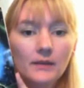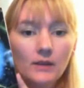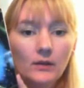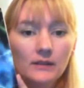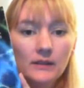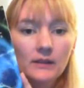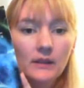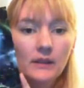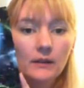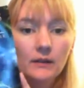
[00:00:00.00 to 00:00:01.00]
So this is
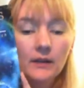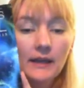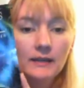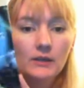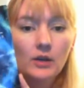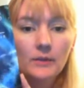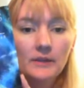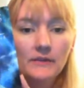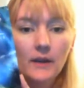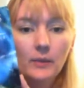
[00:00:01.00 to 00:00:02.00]
the next
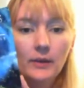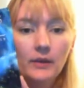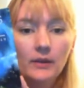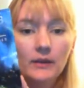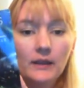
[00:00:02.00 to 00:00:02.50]
Artemis Fowl book,